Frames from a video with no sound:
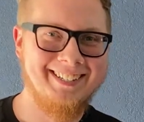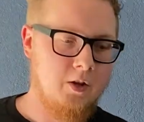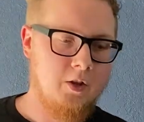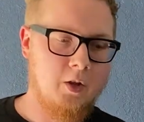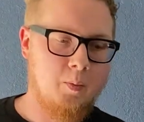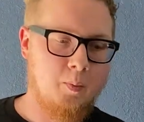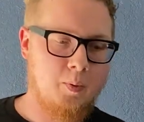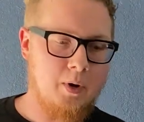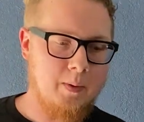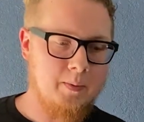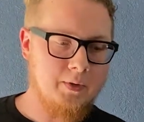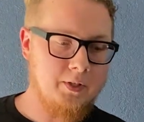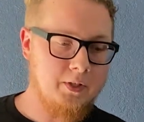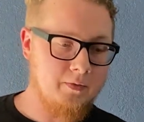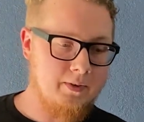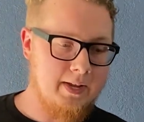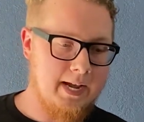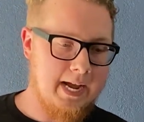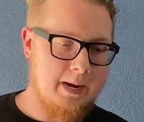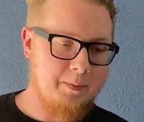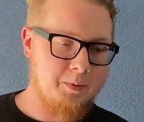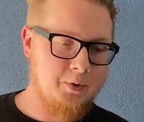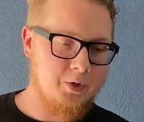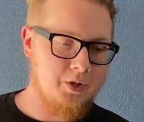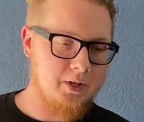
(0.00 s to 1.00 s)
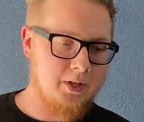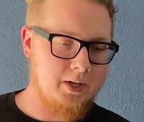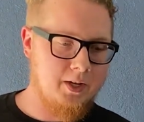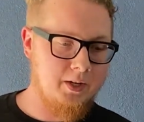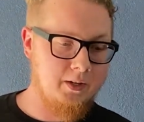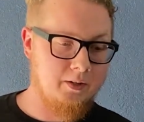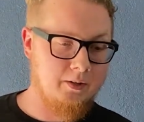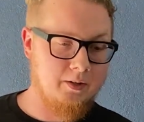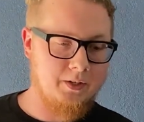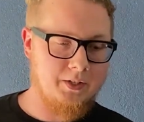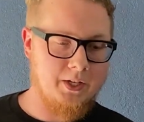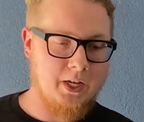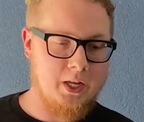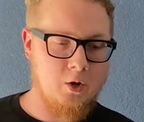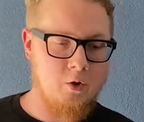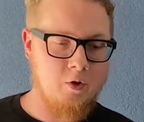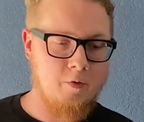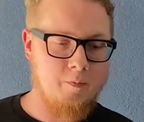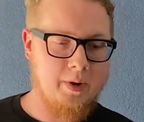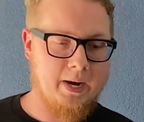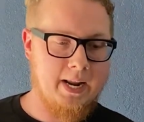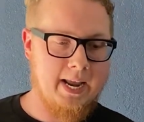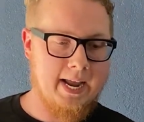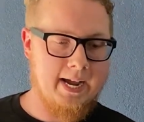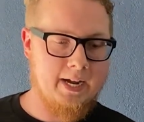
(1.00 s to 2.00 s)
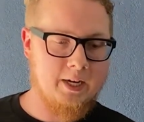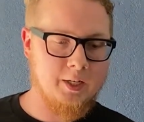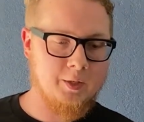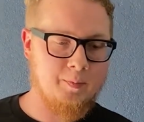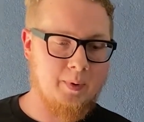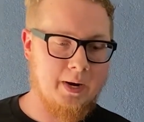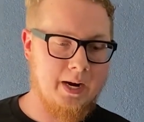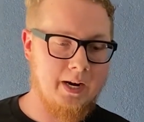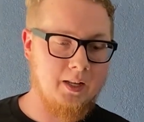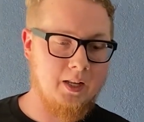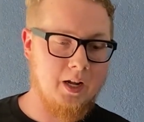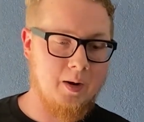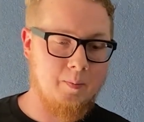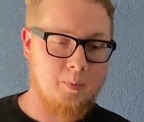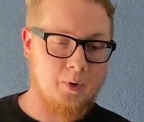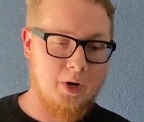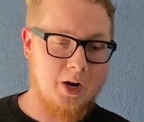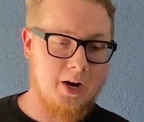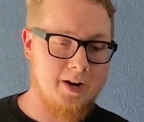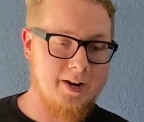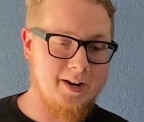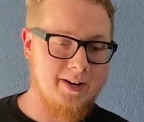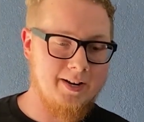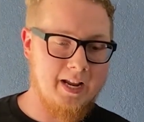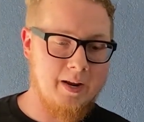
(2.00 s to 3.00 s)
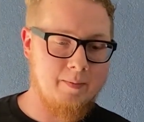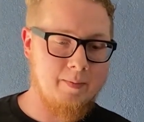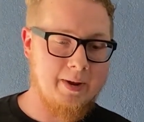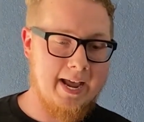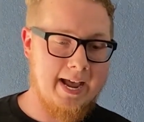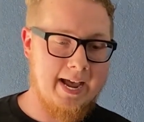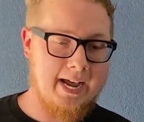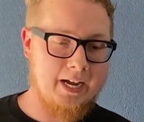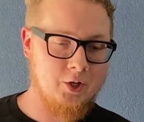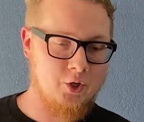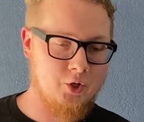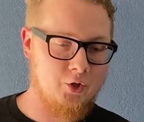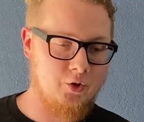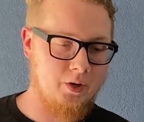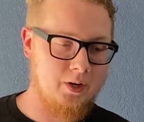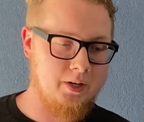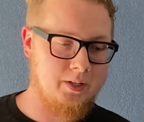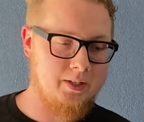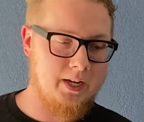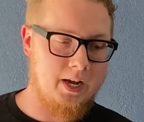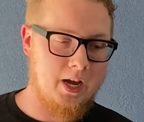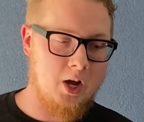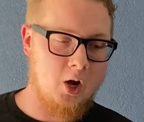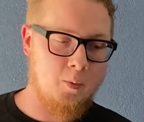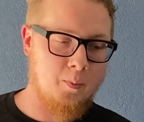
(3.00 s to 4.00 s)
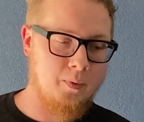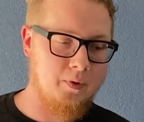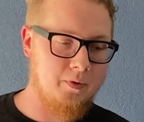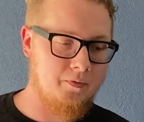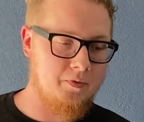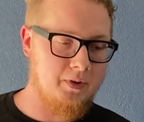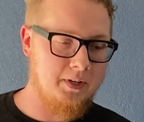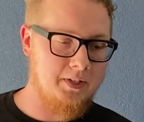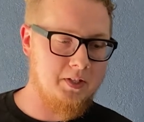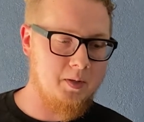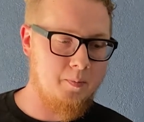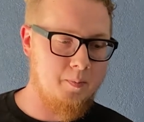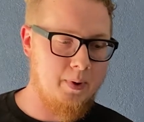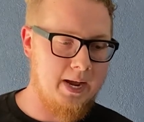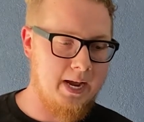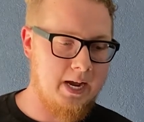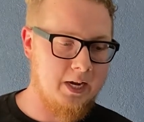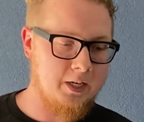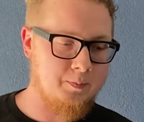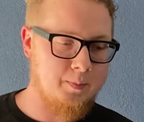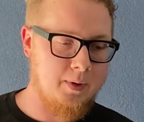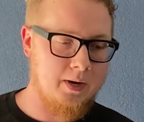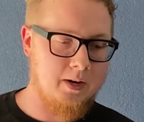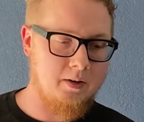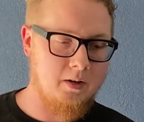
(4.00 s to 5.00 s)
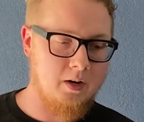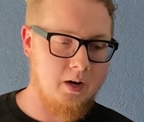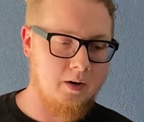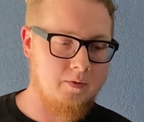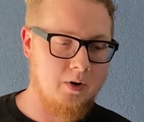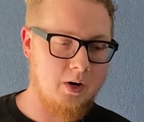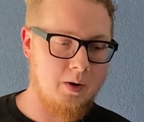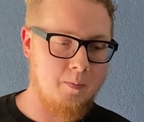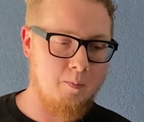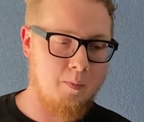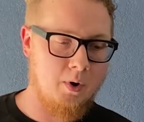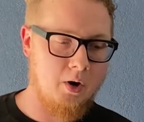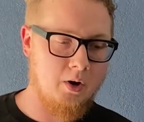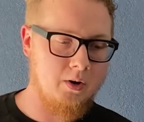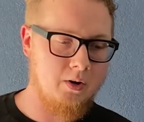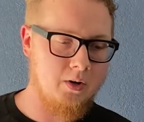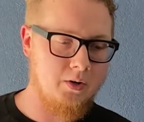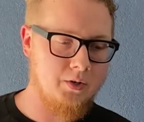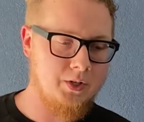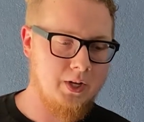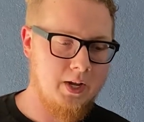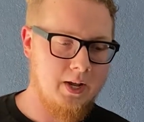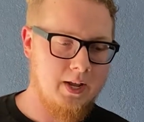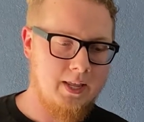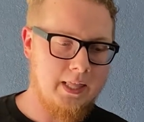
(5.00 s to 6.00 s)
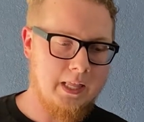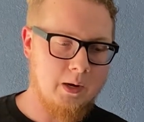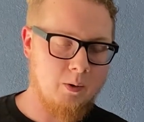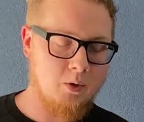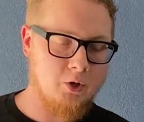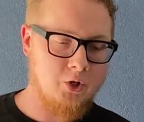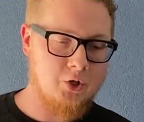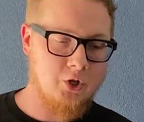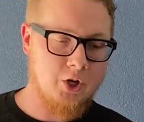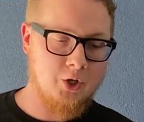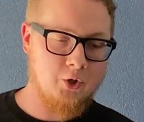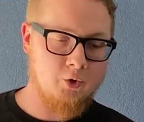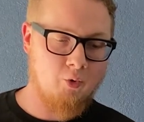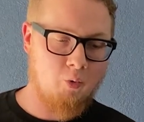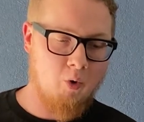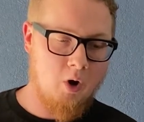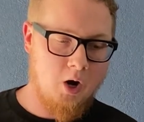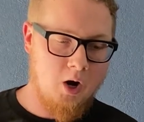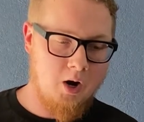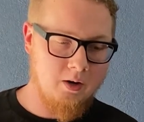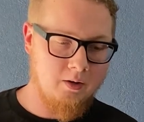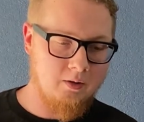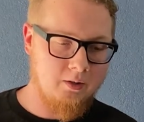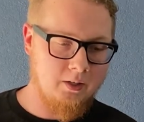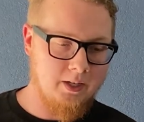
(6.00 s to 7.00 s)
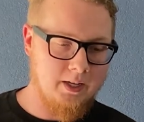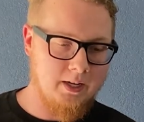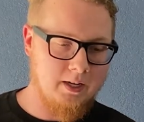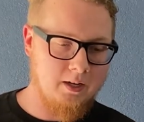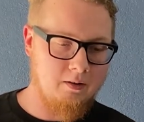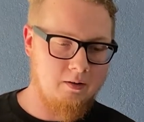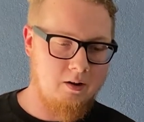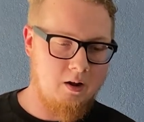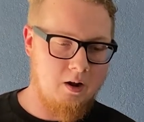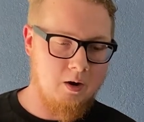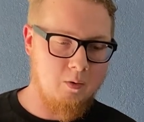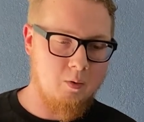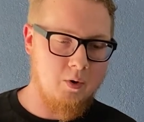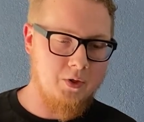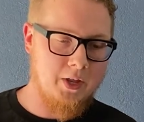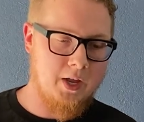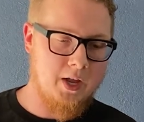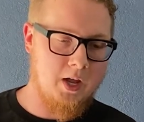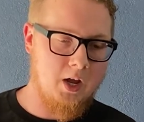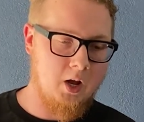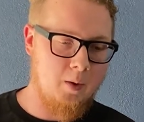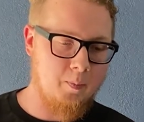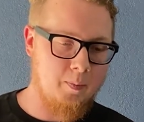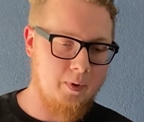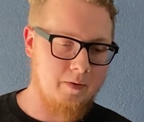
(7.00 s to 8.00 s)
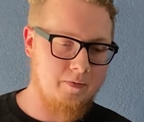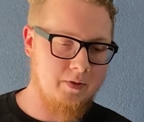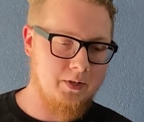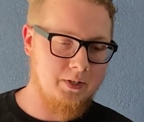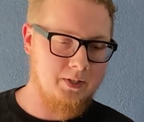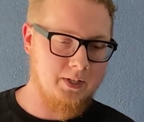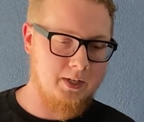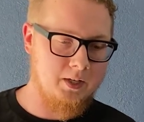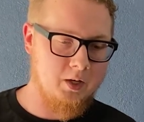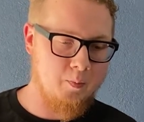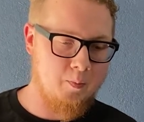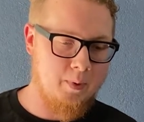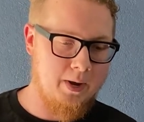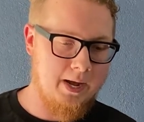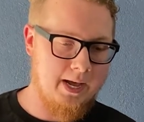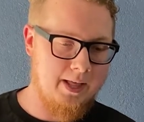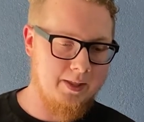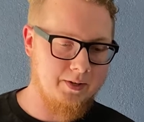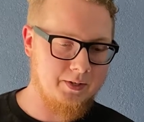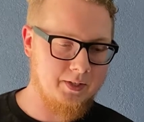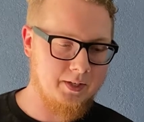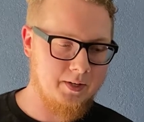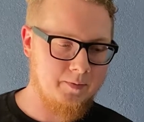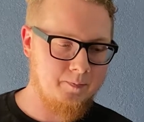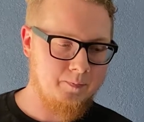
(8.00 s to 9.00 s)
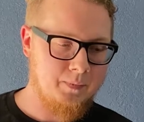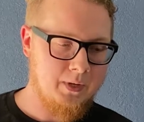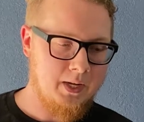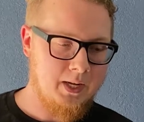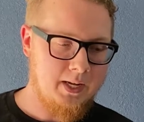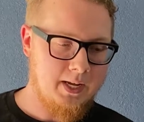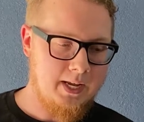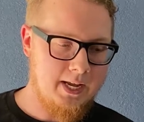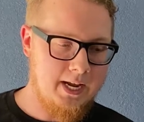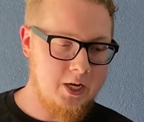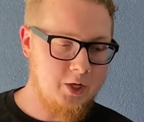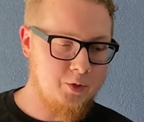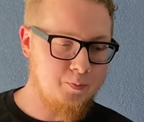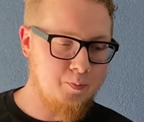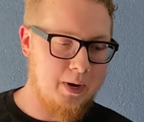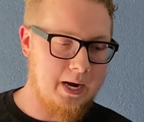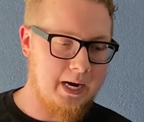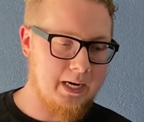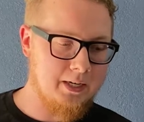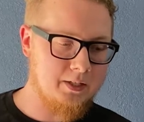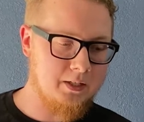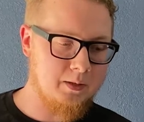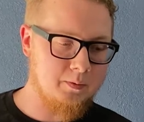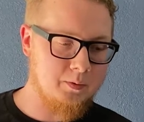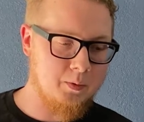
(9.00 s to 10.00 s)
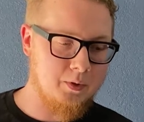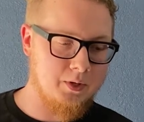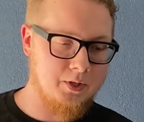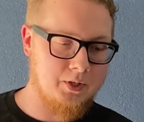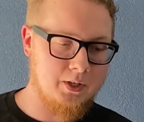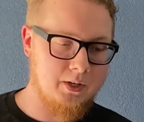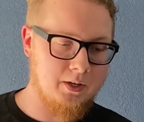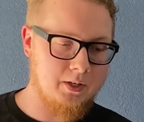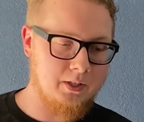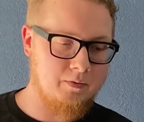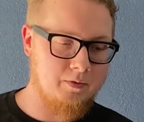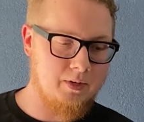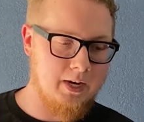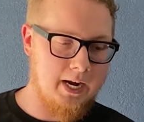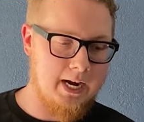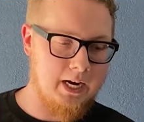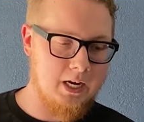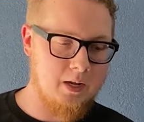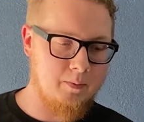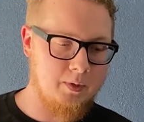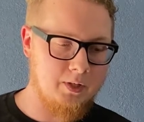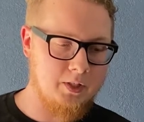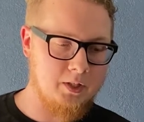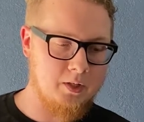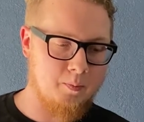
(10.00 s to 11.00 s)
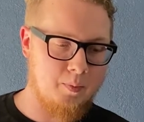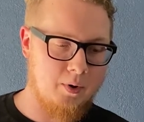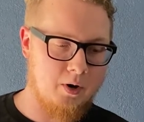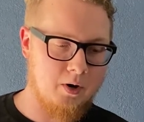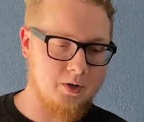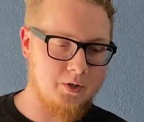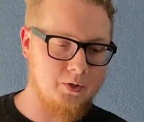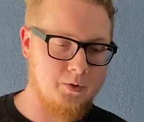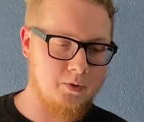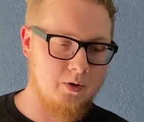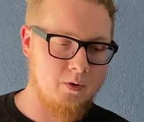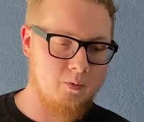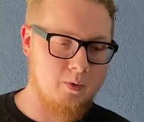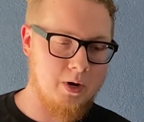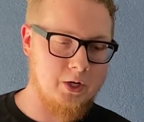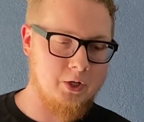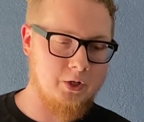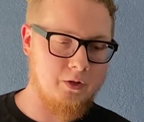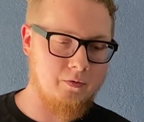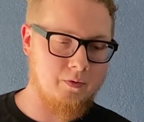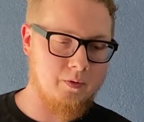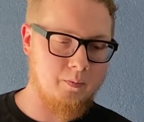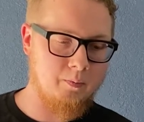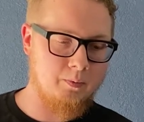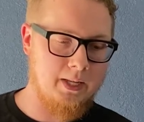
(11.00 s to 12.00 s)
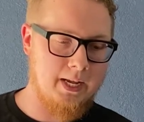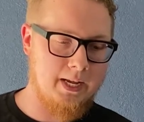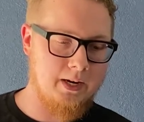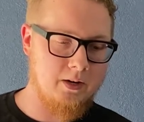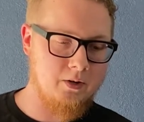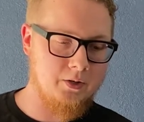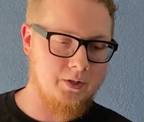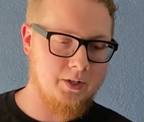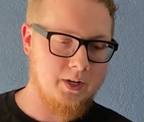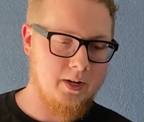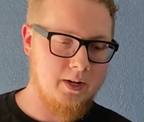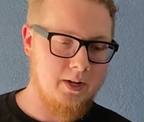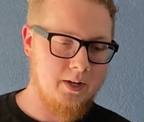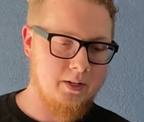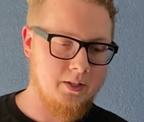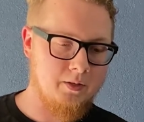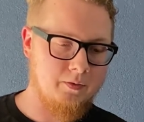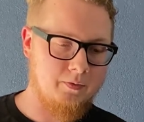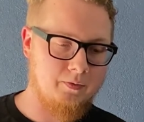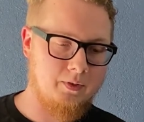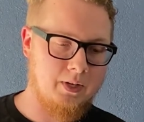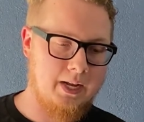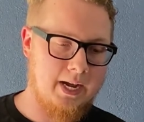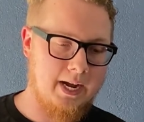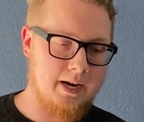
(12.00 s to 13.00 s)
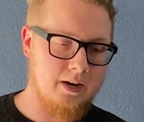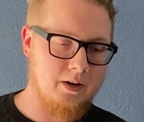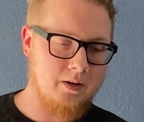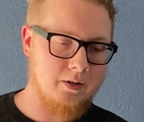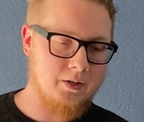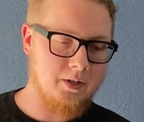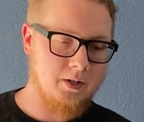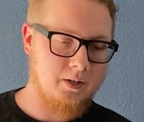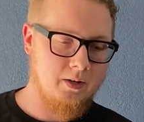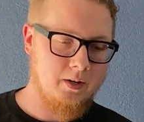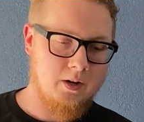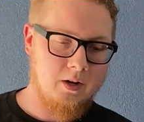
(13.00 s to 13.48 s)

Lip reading: The premise of Capture the Killer is that you have been asked by a librarian named Astrid to help her fix the past by uncovering murders that were judged wrongly along with the help of the syncopaths. Each box comes with a series of documents to parse through, ranging from letters to flyers.